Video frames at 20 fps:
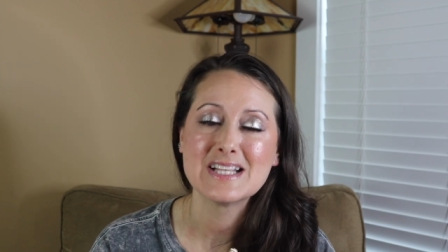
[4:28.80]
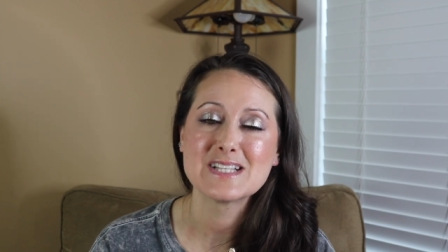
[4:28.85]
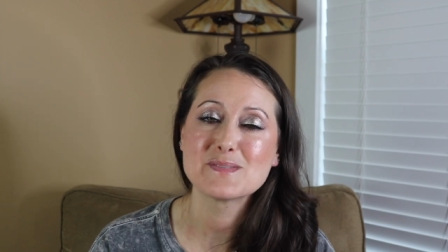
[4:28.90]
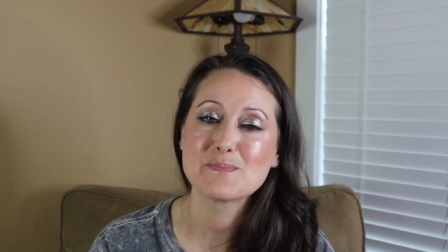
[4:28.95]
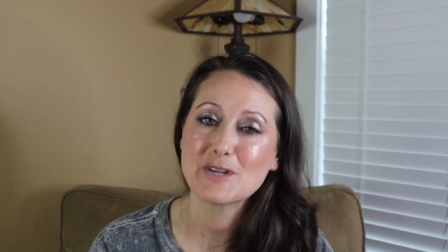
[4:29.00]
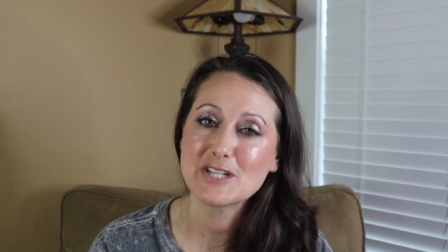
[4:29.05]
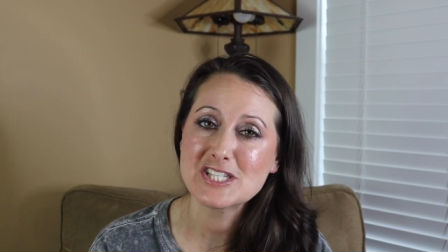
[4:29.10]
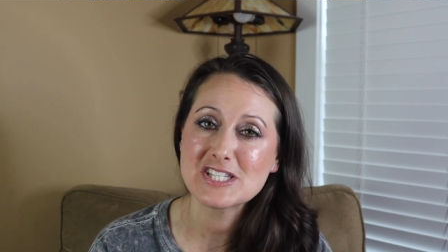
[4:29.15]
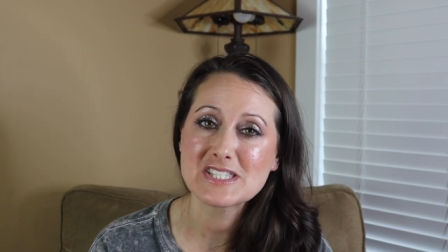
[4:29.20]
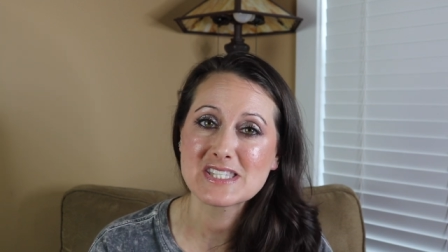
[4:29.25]
as
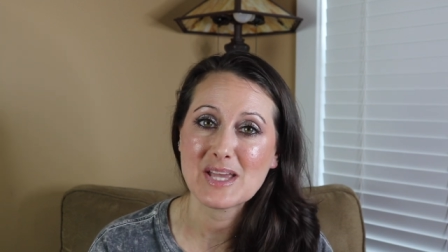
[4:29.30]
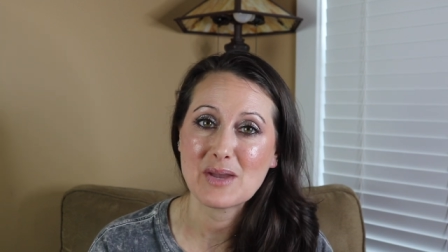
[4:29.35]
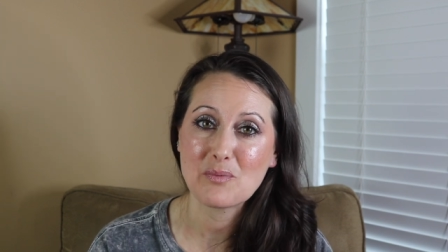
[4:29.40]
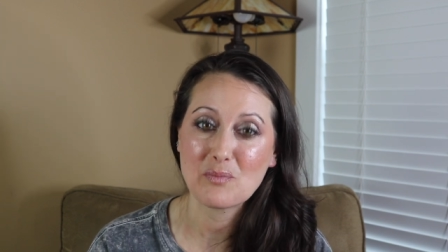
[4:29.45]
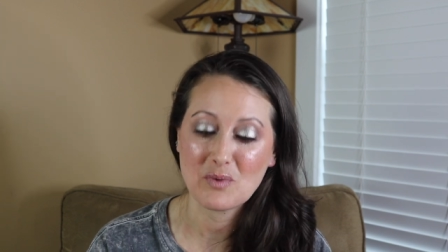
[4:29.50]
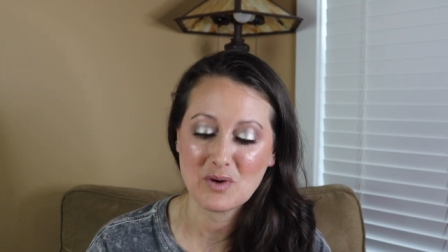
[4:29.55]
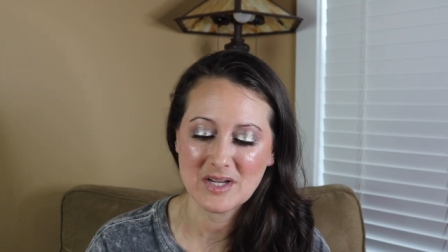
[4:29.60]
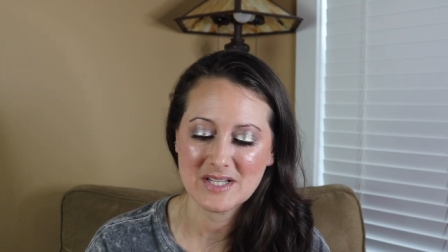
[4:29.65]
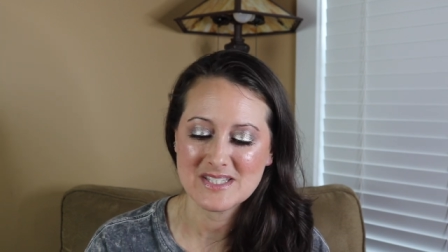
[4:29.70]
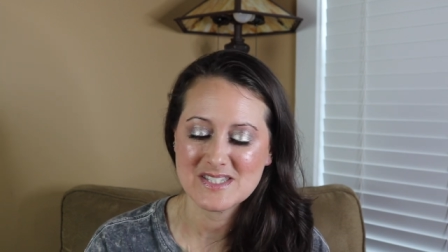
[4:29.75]
much as I
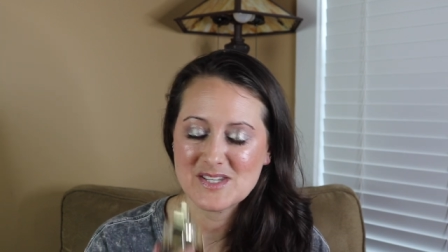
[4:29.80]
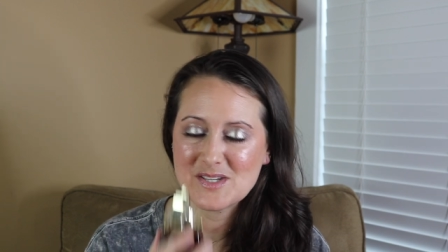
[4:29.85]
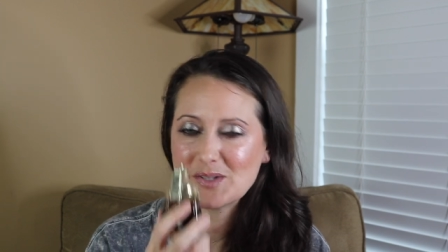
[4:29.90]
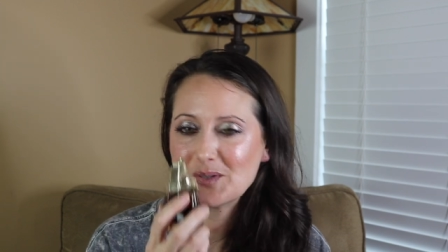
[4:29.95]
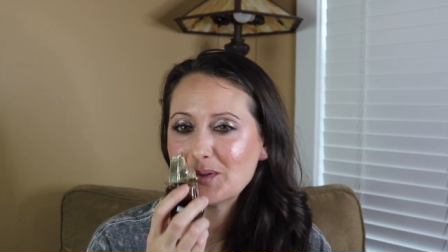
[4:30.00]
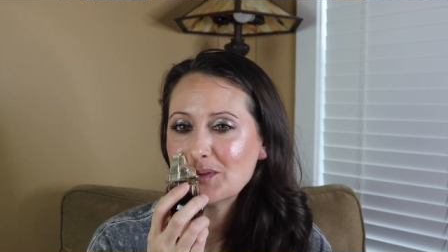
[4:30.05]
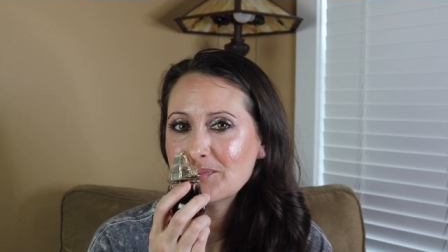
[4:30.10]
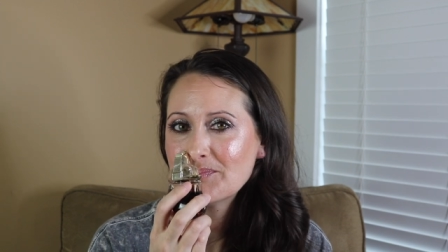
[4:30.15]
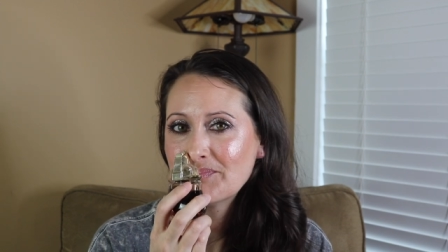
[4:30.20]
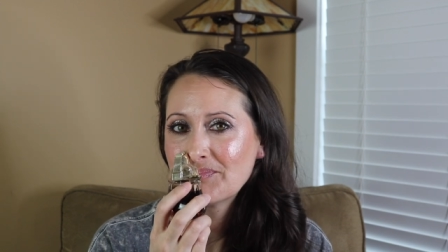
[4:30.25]
want
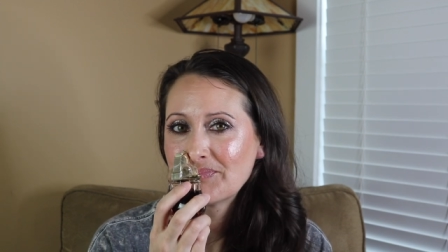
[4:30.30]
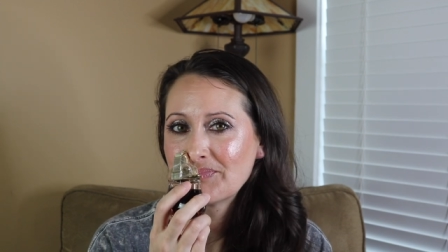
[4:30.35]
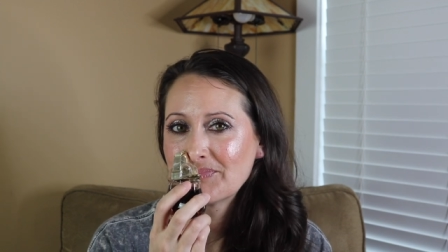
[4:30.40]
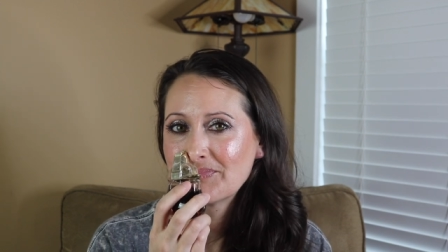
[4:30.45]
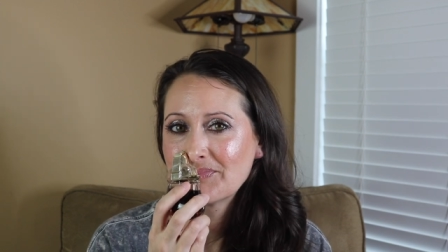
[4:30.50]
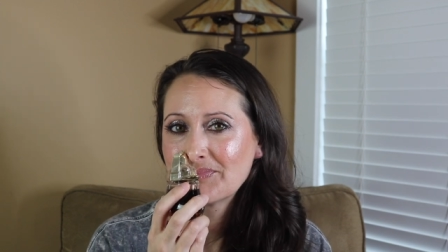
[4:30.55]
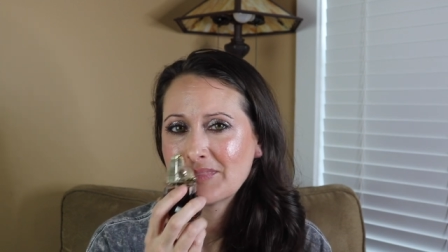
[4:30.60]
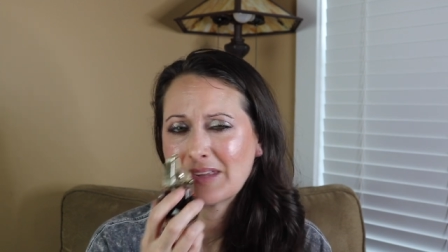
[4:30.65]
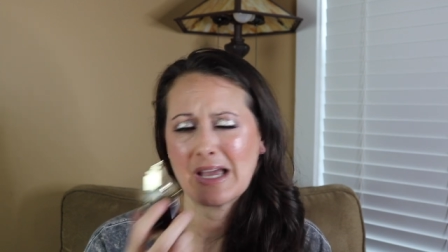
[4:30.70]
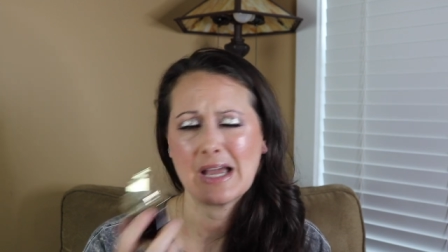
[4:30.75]
to.
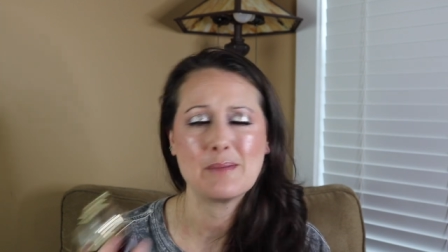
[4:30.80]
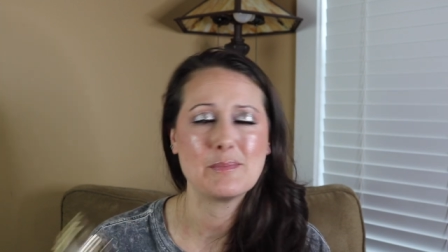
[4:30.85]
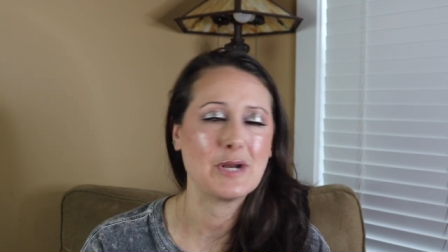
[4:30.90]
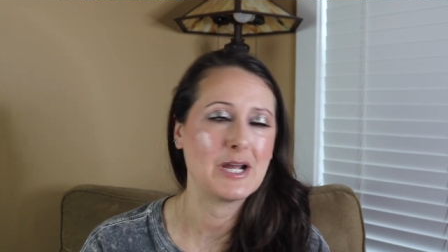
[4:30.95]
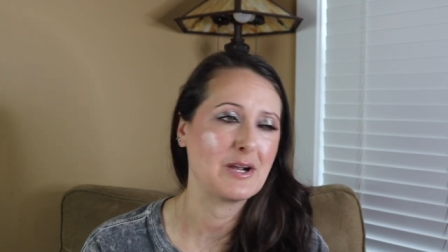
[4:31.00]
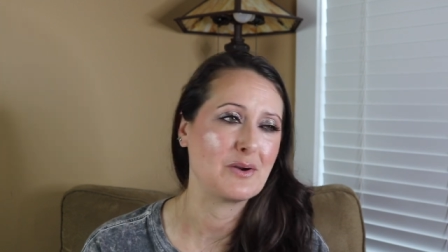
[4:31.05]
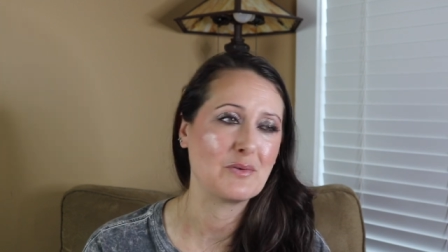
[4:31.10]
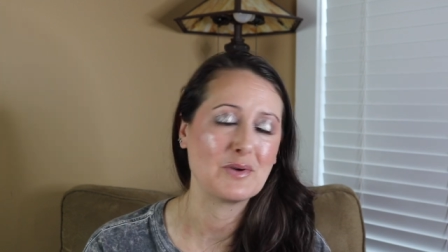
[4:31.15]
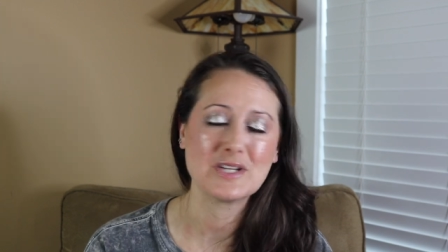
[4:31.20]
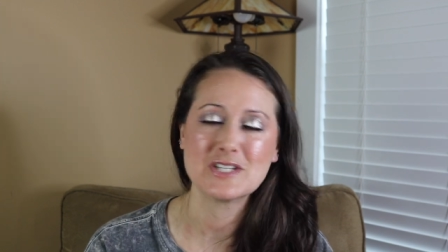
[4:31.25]
I'm
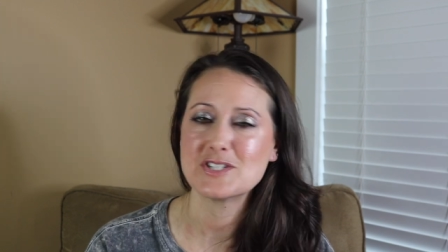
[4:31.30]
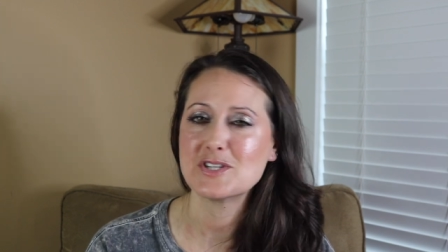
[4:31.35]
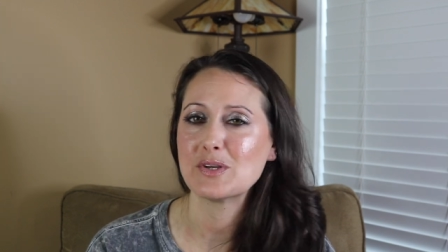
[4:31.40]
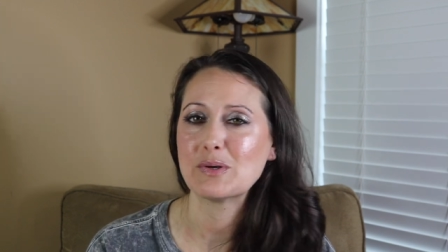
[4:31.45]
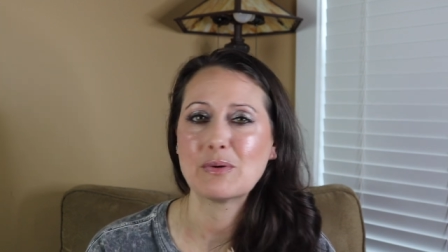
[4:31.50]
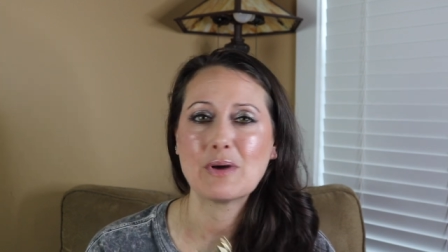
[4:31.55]
not going to.